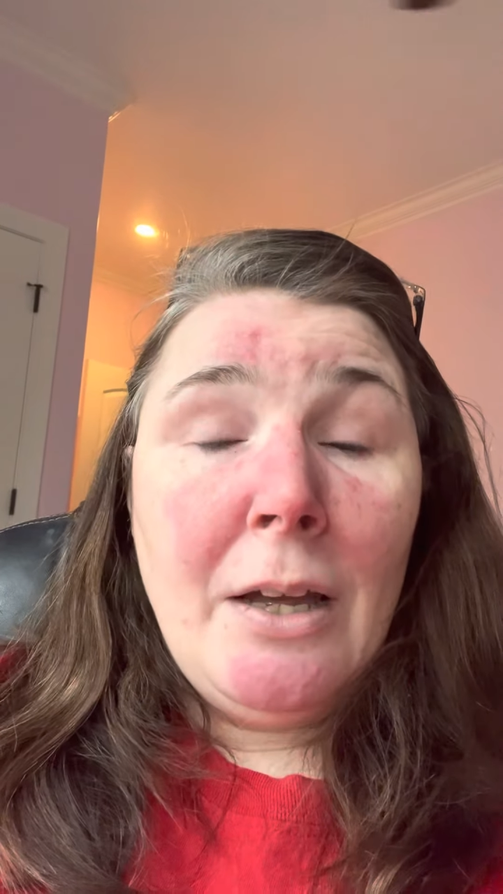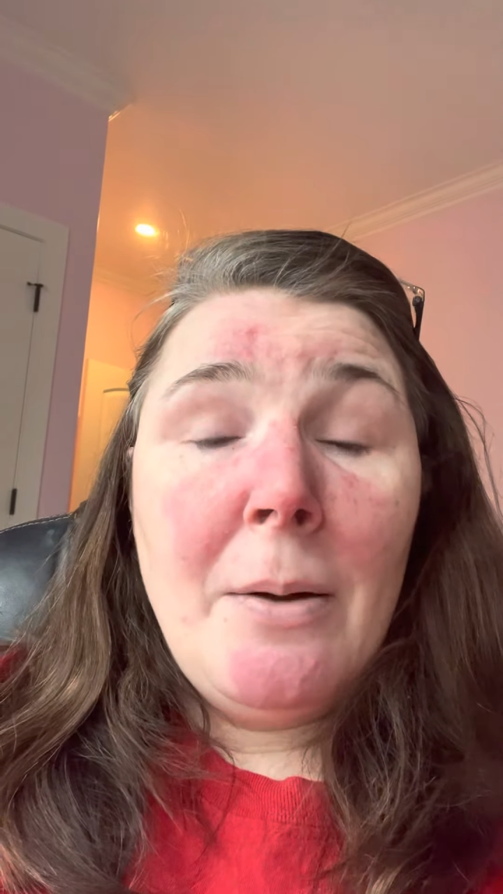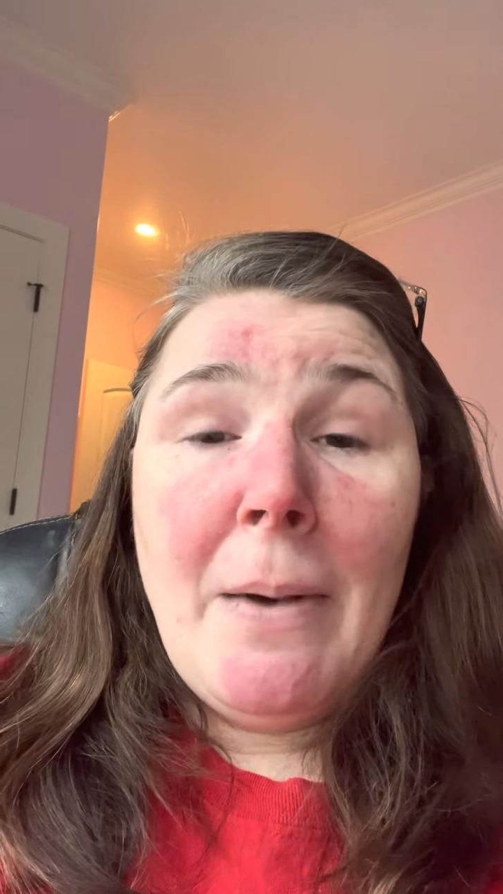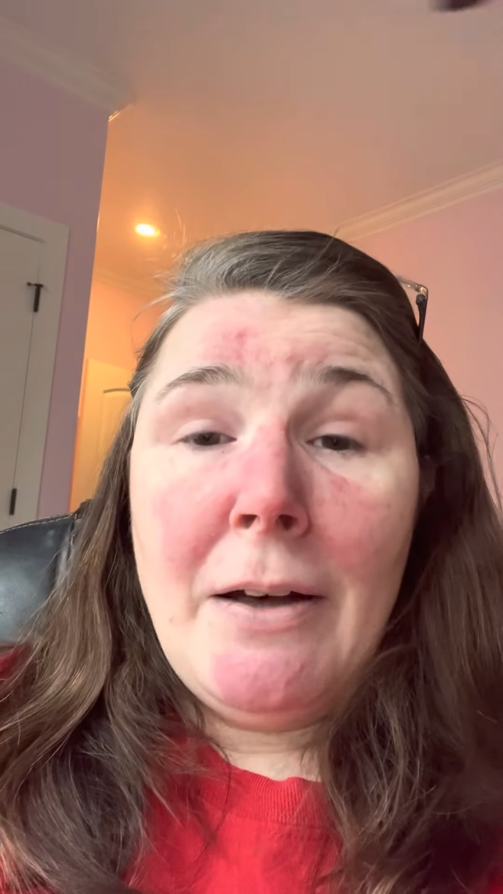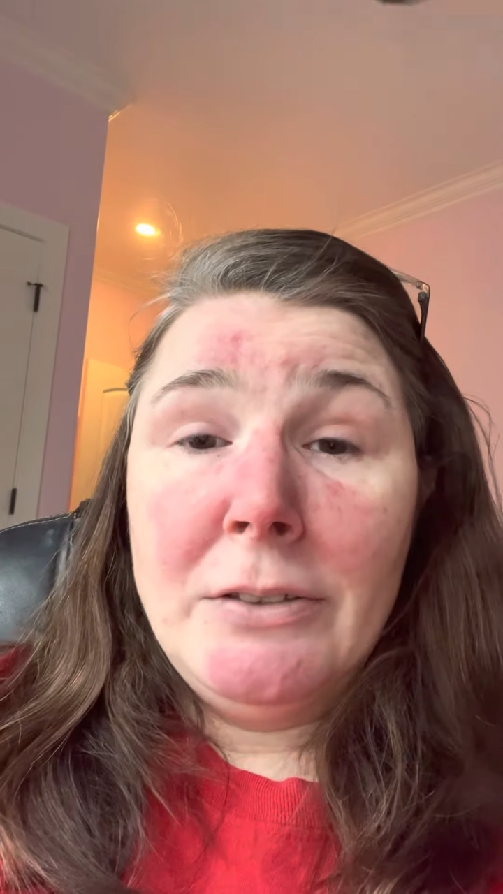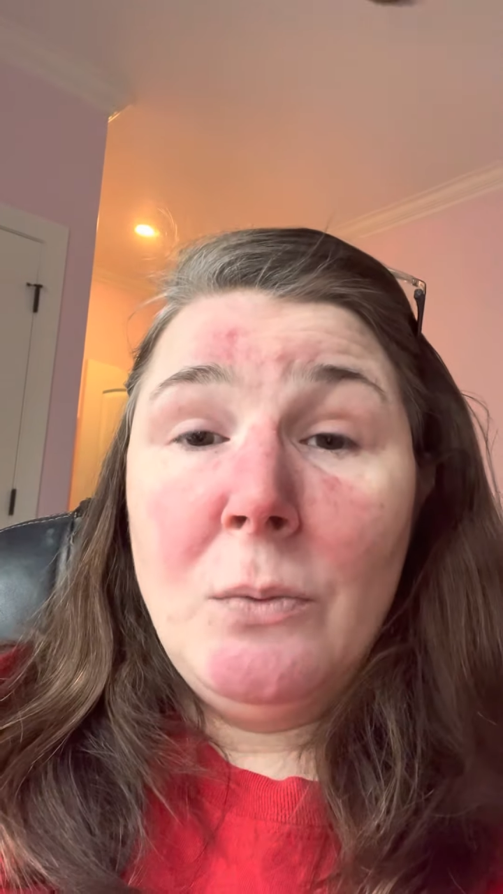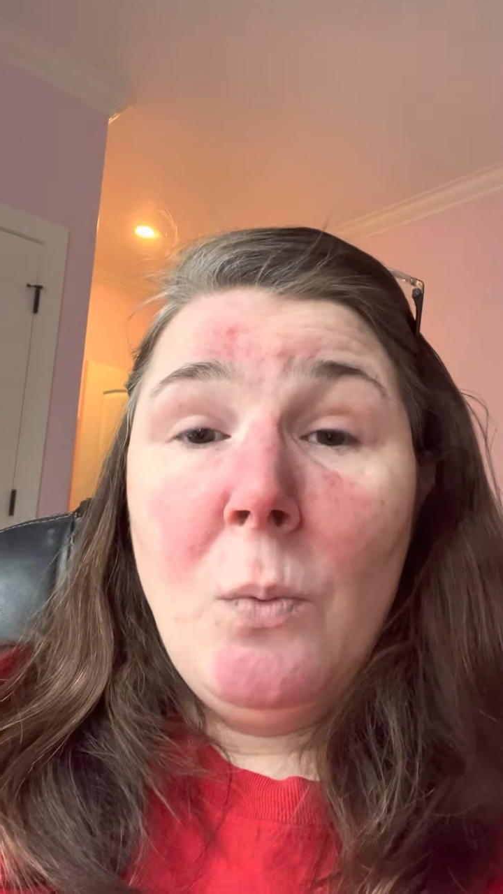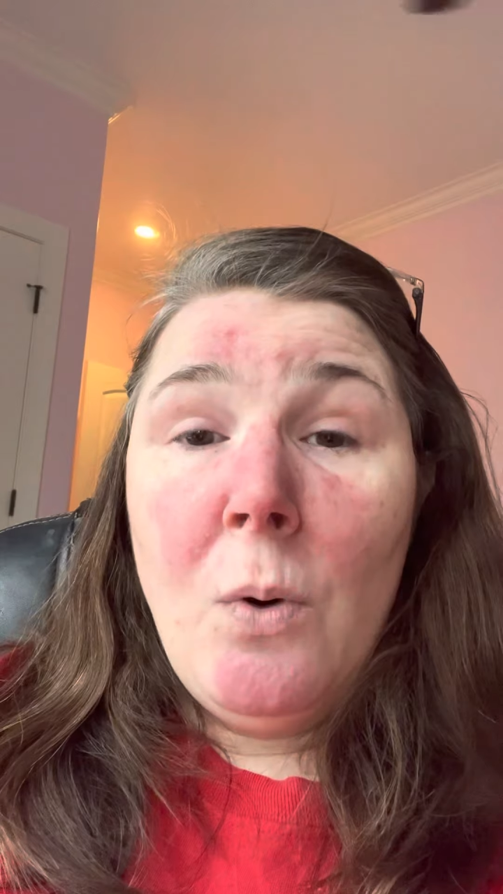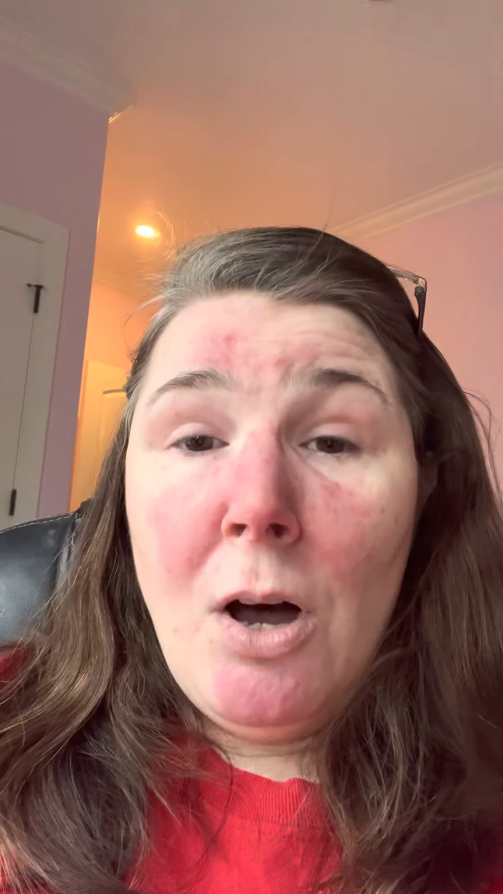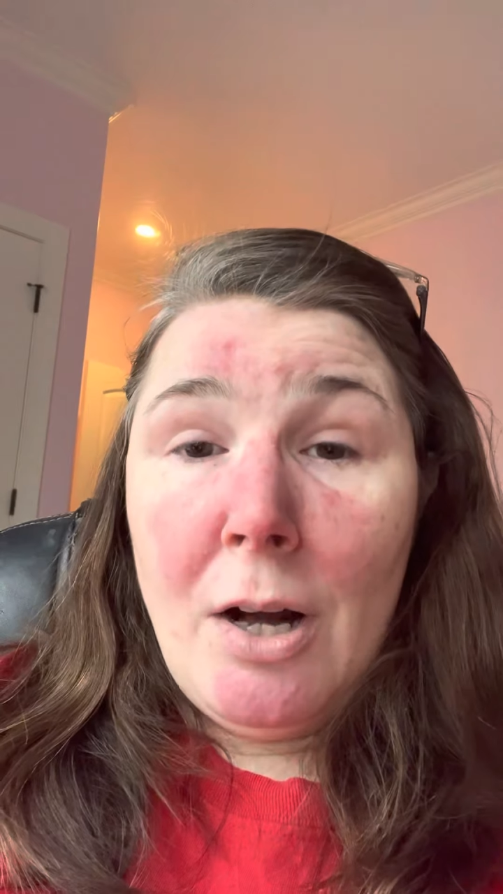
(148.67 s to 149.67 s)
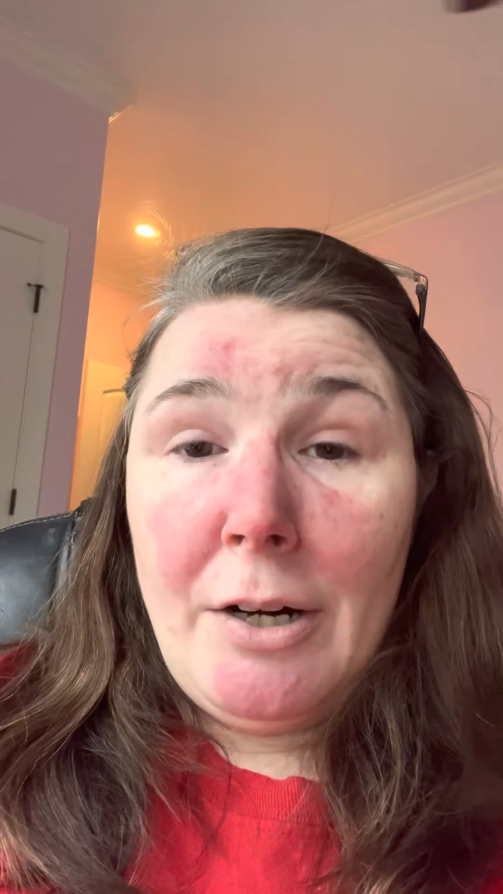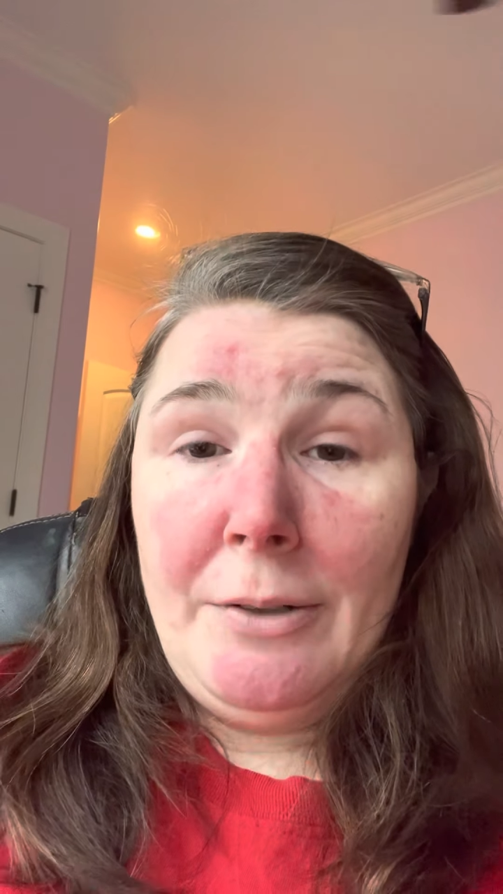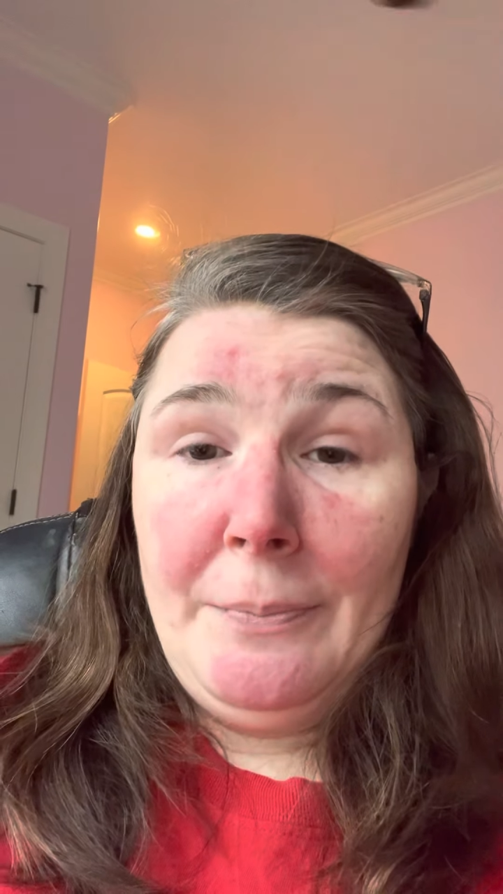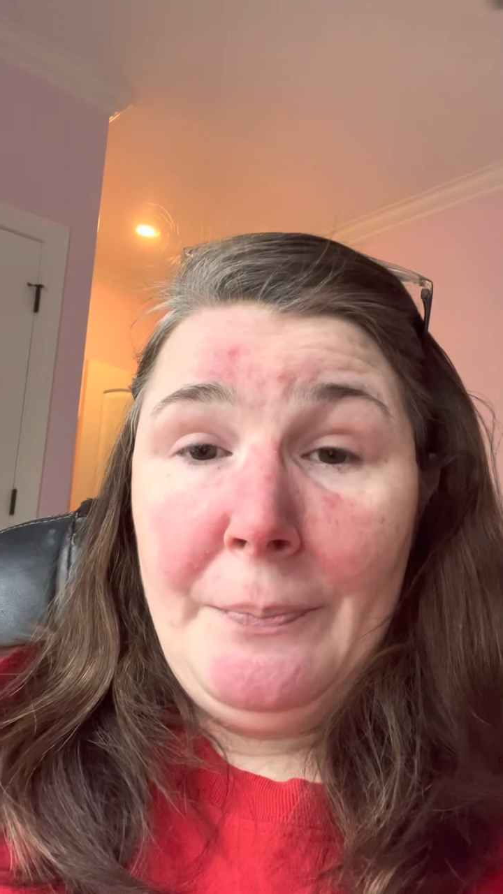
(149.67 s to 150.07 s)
about the water.